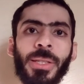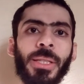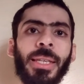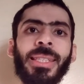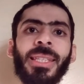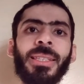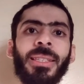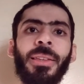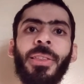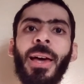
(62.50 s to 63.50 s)
isn't
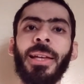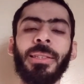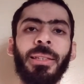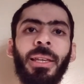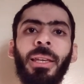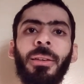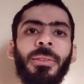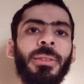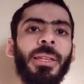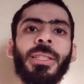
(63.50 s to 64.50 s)

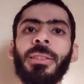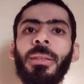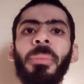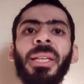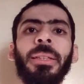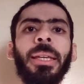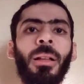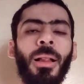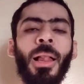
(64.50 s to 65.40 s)
a big deal.